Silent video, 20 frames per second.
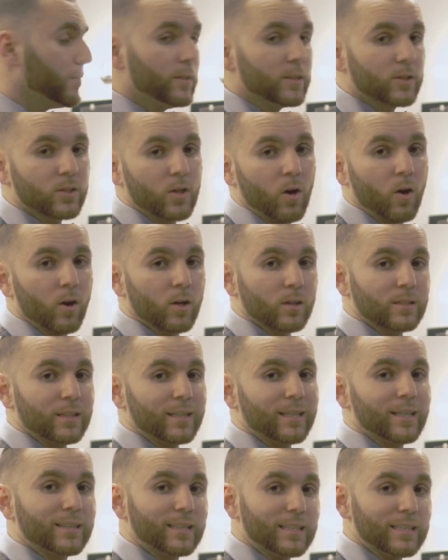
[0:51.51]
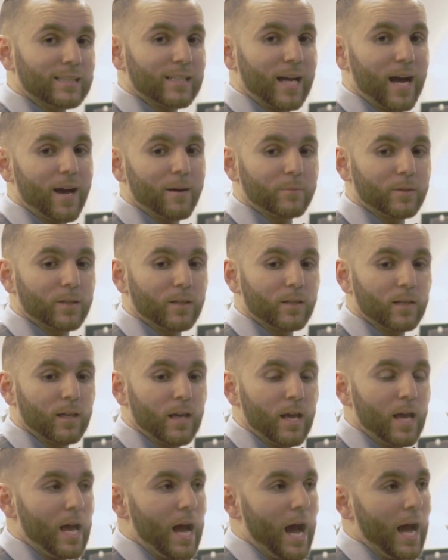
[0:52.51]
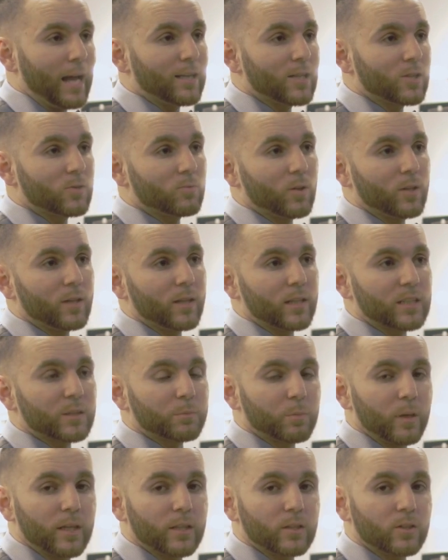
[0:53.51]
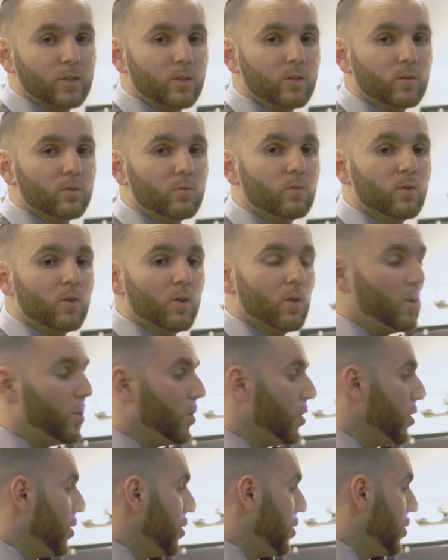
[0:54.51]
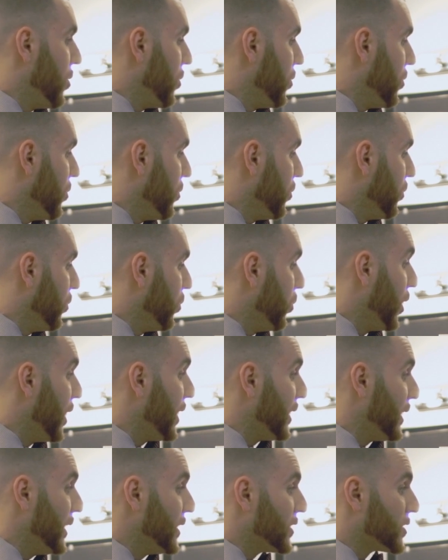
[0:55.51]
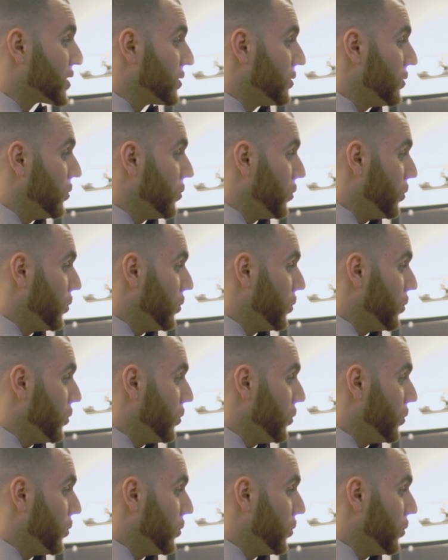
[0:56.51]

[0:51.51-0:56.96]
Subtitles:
of these guards to get the job done. I just want to explain to you what each